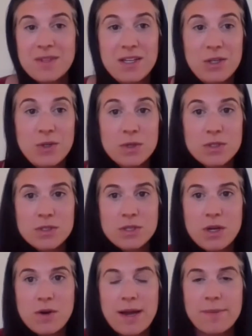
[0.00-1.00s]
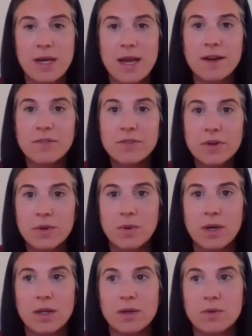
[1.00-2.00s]
And you were
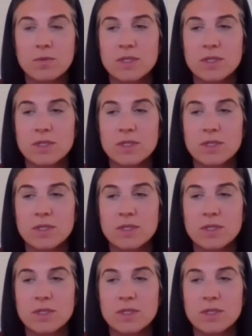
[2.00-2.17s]
everyone